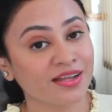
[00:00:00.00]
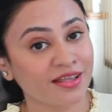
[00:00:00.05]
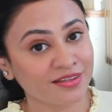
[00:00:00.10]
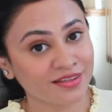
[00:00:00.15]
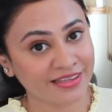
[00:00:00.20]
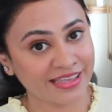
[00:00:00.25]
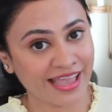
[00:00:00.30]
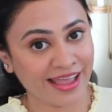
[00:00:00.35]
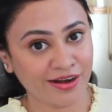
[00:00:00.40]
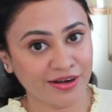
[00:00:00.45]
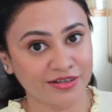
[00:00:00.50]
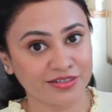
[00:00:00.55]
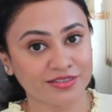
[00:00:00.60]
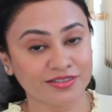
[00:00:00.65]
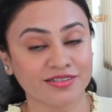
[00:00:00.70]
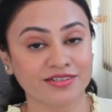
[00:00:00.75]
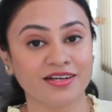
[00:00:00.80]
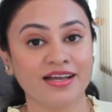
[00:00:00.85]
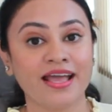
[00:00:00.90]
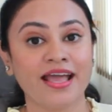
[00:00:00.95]
another
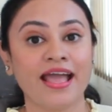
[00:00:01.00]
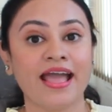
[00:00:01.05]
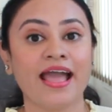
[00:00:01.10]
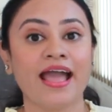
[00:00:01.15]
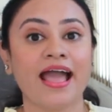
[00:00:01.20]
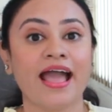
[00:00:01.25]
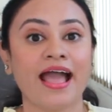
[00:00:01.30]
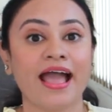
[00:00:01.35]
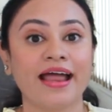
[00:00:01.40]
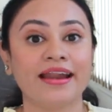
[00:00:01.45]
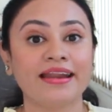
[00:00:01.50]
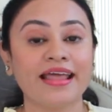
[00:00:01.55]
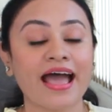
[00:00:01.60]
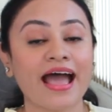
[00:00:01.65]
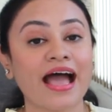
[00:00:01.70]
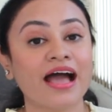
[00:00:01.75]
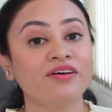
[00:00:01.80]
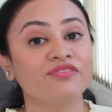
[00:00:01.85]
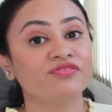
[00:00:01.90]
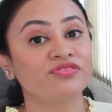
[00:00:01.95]
character and
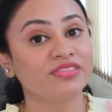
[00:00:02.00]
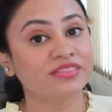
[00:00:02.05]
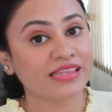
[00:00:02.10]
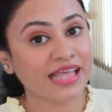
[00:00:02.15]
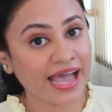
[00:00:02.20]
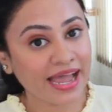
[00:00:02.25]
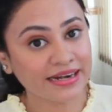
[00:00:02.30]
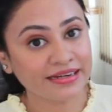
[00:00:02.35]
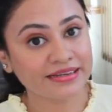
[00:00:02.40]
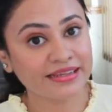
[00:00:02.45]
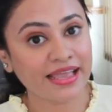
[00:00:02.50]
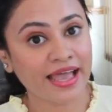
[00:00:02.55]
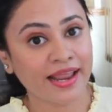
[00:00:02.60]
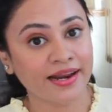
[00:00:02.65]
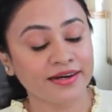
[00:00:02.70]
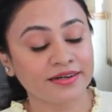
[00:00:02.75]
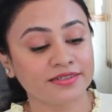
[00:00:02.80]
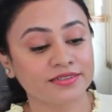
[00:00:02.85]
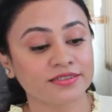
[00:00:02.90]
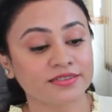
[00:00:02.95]
have that
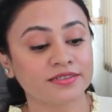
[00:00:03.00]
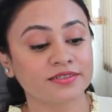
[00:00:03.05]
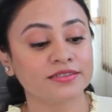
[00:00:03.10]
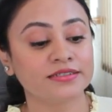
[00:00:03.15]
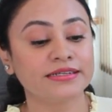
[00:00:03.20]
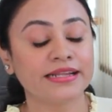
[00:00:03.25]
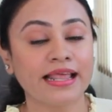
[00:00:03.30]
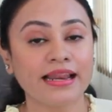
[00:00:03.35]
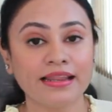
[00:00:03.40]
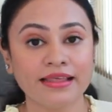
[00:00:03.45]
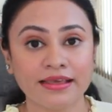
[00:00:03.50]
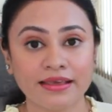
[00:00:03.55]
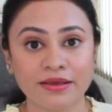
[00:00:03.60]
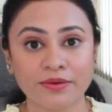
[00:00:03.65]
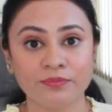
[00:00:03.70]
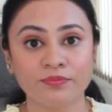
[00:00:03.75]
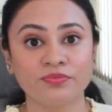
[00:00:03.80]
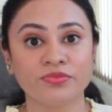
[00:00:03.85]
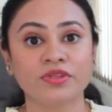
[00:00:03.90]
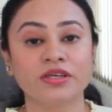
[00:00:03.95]
character tell
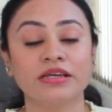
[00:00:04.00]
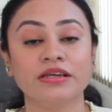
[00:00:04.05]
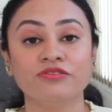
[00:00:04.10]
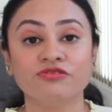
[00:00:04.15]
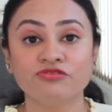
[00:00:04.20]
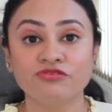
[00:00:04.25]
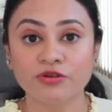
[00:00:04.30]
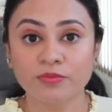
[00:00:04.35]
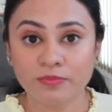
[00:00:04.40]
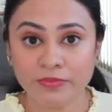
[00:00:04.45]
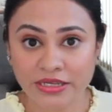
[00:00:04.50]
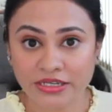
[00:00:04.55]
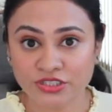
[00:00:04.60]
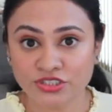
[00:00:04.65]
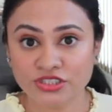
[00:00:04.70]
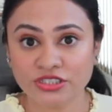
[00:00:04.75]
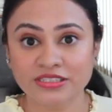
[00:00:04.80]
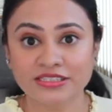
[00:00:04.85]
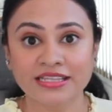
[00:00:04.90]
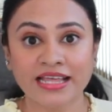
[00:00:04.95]
him the
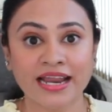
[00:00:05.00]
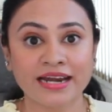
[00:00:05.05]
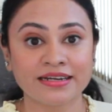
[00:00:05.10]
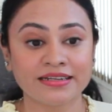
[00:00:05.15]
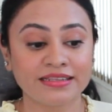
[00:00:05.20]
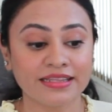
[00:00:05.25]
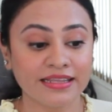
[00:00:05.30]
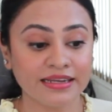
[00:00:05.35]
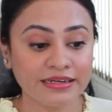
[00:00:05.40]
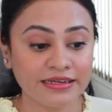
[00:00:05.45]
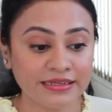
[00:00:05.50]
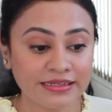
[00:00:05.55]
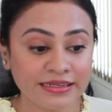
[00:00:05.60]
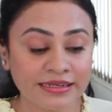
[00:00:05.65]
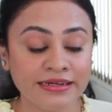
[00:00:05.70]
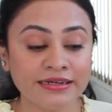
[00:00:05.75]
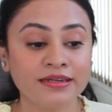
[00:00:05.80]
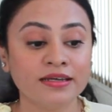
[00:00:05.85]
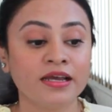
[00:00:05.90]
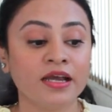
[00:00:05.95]
information that they
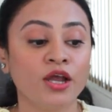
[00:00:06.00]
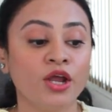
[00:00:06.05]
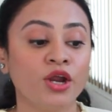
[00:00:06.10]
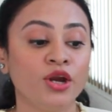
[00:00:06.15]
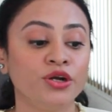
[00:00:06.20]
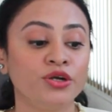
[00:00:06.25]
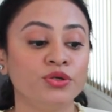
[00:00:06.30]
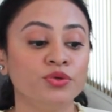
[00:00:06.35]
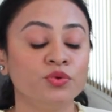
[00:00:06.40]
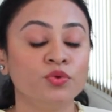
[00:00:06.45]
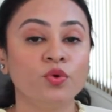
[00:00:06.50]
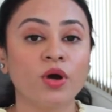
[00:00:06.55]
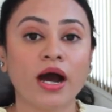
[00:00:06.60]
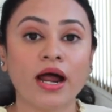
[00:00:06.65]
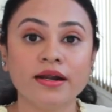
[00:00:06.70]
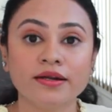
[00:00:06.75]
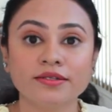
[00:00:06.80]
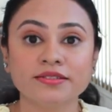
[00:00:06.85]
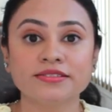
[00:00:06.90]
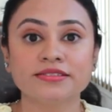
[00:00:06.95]
need to
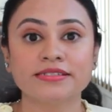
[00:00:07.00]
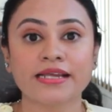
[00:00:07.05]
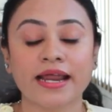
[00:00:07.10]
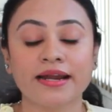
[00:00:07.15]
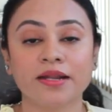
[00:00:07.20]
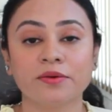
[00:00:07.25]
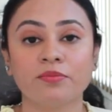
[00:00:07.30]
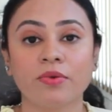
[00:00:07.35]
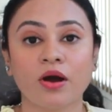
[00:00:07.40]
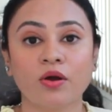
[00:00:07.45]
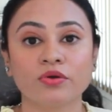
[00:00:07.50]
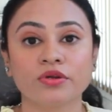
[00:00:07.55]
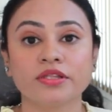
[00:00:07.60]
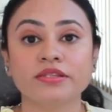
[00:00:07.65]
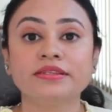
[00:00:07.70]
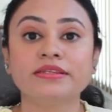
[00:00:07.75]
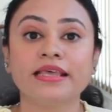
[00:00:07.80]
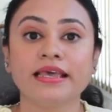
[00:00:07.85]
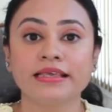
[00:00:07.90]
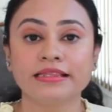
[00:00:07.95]
understand about the
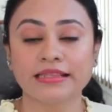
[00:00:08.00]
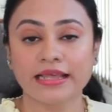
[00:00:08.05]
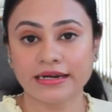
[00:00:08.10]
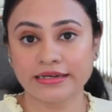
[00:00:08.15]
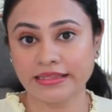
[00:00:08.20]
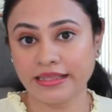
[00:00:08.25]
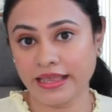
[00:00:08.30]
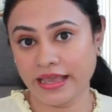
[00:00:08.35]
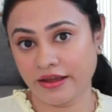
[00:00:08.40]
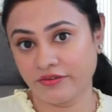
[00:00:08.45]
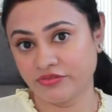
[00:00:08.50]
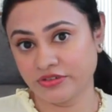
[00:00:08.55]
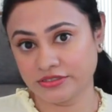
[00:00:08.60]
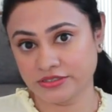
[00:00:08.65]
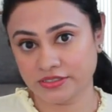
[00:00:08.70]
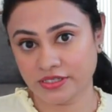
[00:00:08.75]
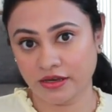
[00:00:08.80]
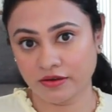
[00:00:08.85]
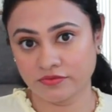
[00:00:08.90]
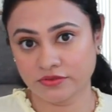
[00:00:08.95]
thing that they have
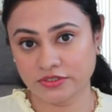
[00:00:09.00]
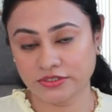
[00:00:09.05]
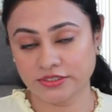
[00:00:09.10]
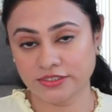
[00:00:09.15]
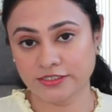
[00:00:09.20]
discovered.